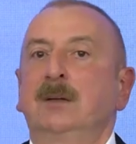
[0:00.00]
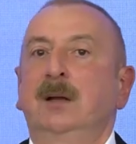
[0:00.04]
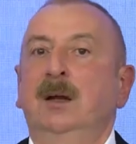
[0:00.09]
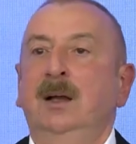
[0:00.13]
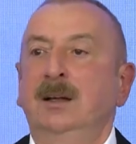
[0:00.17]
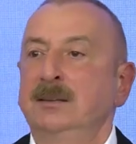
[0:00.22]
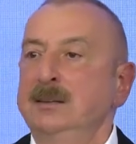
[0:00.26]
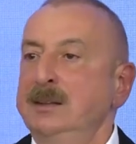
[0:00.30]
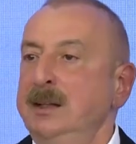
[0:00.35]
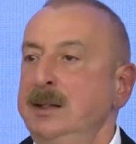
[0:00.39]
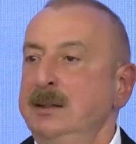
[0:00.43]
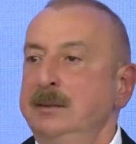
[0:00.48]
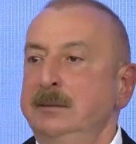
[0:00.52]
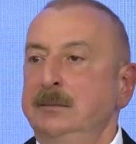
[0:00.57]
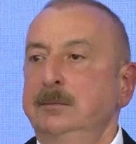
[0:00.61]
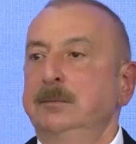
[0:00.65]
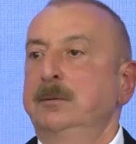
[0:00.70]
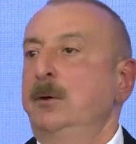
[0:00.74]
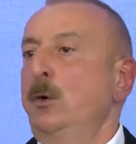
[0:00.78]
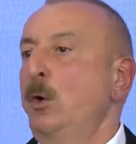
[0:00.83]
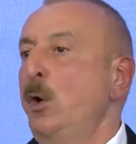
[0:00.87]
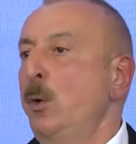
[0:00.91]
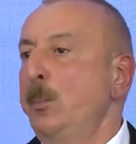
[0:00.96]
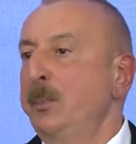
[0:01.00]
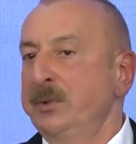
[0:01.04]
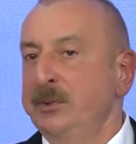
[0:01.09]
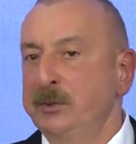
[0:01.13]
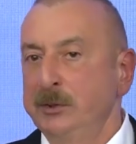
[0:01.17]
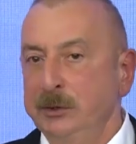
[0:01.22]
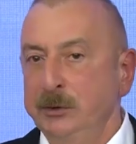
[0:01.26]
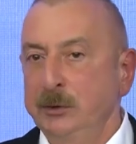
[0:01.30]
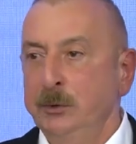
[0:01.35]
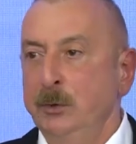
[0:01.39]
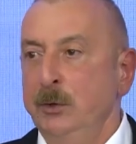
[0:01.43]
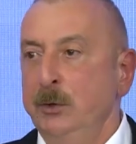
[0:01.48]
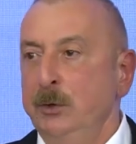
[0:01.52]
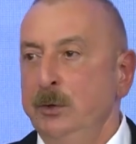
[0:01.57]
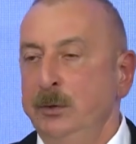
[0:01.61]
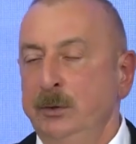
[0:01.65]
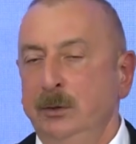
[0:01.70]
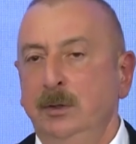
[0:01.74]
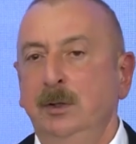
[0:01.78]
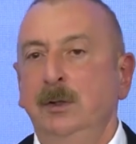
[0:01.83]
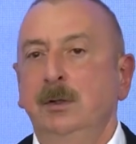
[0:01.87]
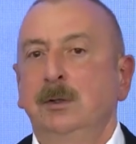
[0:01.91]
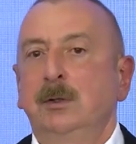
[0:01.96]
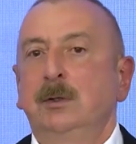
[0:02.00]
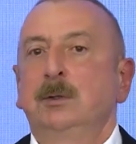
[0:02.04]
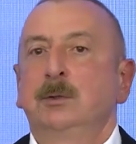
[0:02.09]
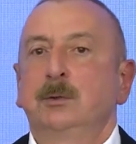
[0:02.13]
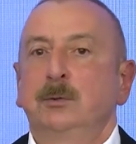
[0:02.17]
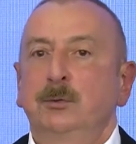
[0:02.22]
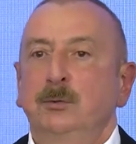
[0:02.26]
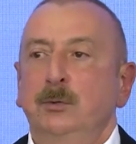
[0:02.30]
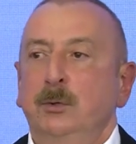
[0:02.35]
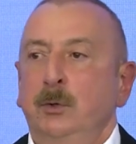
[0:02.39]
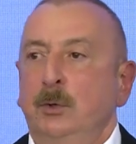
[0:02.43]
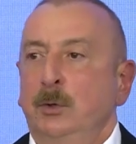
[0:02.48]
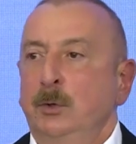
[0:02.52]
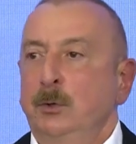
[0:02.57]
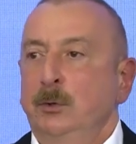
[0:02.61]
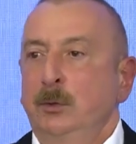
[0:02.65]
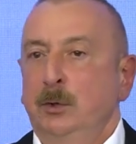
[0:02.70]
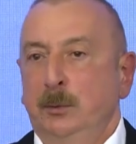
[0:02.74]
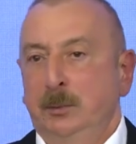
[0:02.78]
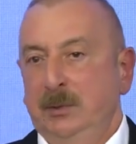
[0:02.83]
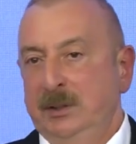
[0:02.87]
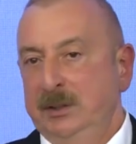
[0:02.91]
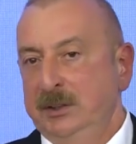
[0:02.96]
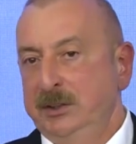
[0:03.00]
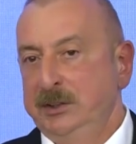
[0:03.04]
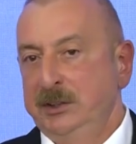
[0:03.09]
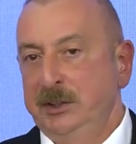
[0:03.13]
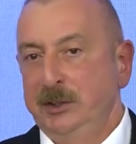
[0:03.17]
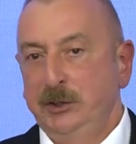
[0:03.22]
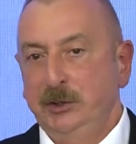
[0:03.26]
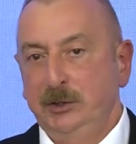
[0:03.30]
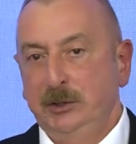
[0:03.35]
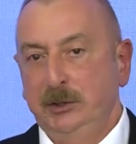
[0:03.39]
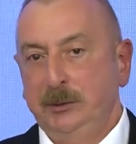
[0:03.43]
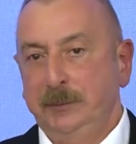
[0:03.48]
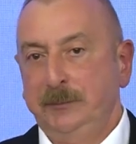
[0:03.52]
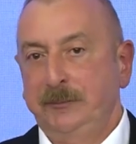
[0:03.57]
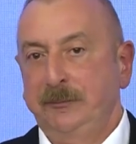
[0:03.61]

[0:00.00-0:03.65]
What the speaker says: and that opened the door for normalization.